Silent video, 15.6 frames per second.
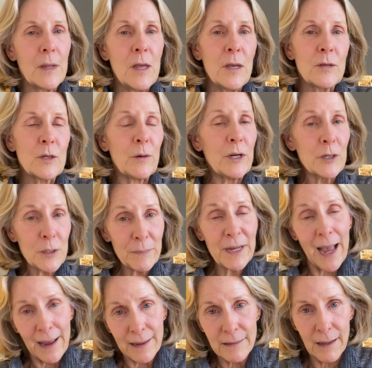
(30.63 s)
So here's some
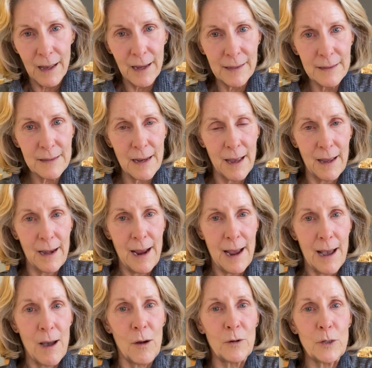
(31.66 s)
guidelines on
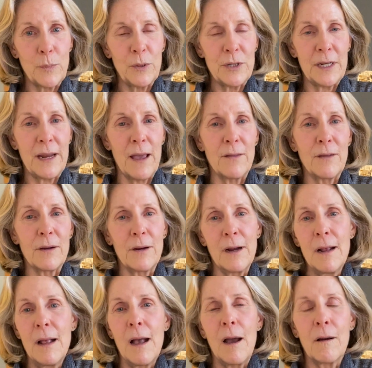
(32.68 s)
how to put together
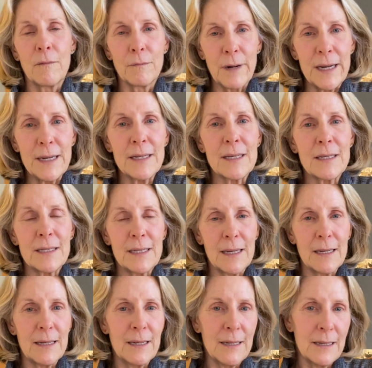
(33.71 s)
a race
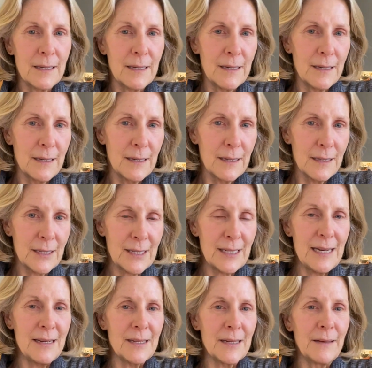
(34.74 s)

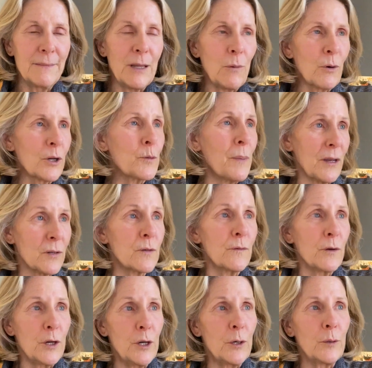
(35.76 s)
season that works best
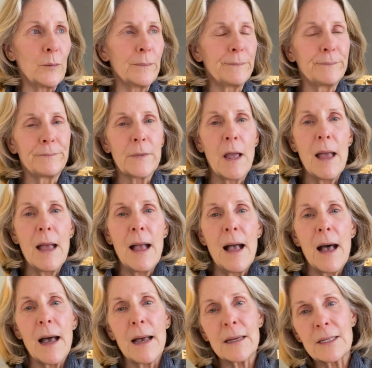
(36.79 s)
for you.
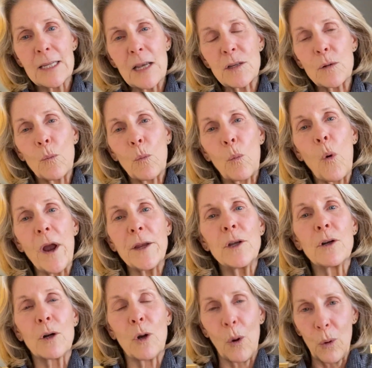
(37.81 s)
Assess what
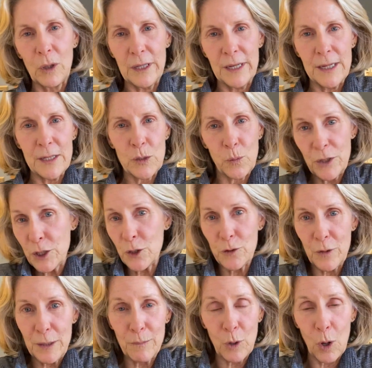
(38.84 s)
your goal is. What's your
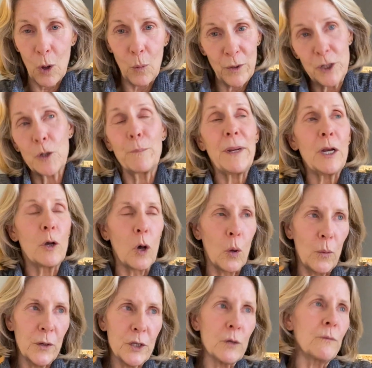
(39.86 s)
dream goal? What's your big goal?
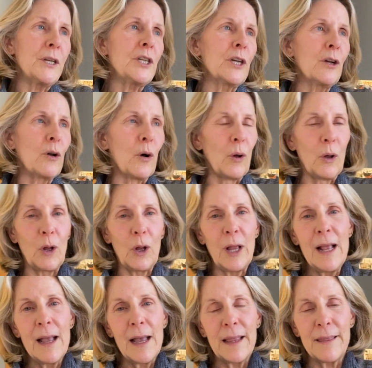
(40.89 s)
What's your reaching goal?
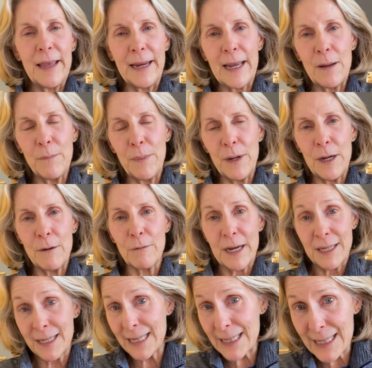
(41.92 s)
They can be
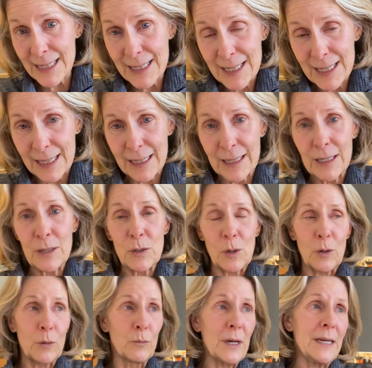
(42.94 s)
race distances
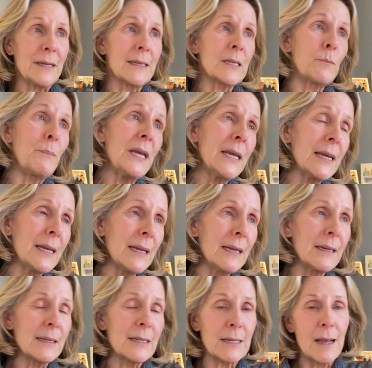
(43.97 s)
or race
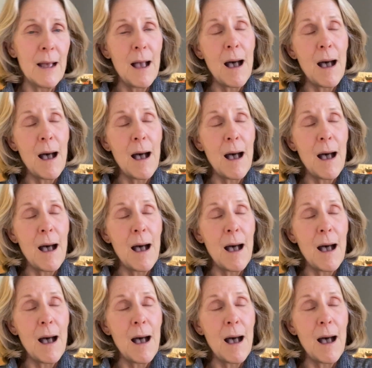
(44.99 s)
speeds.